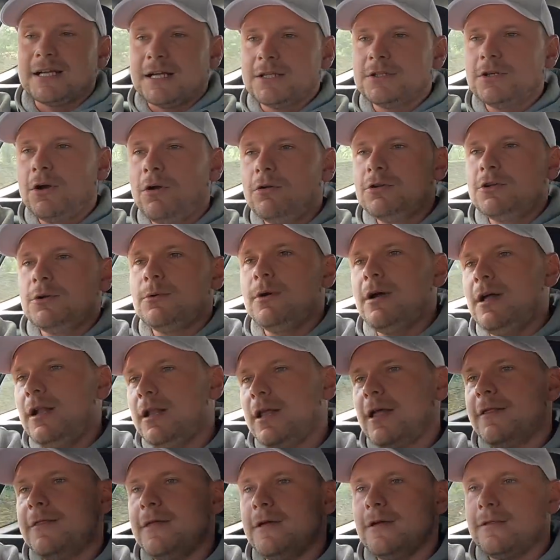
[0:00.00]
I told you
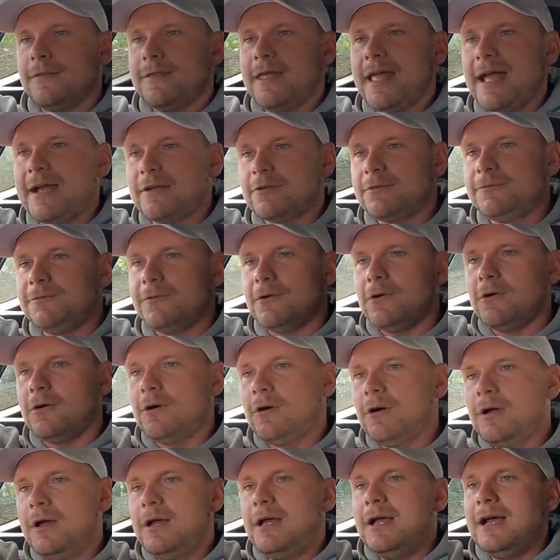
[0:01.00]
earlier that the
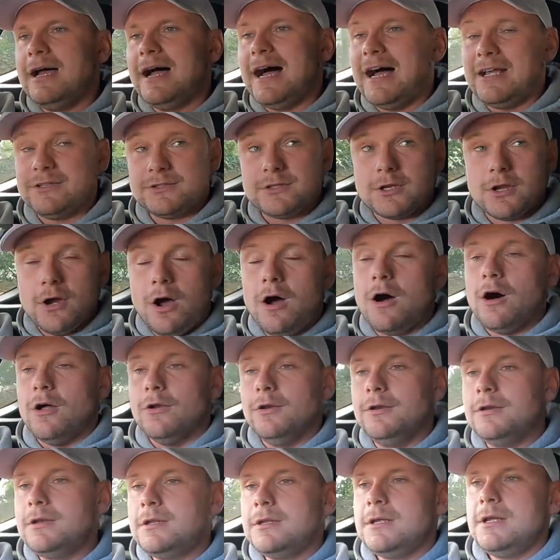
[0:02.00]
X4 has
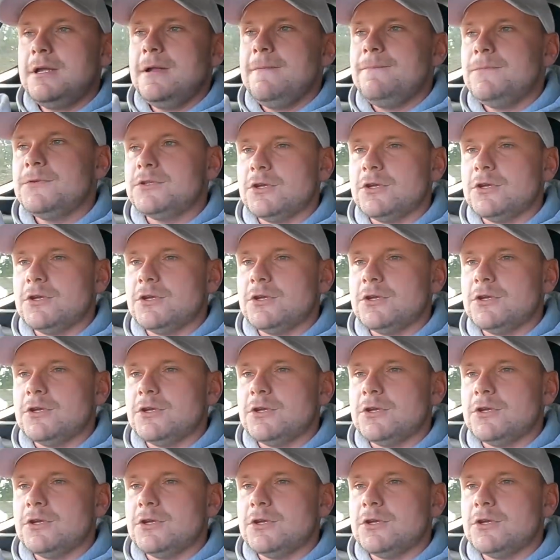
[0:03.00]
gone,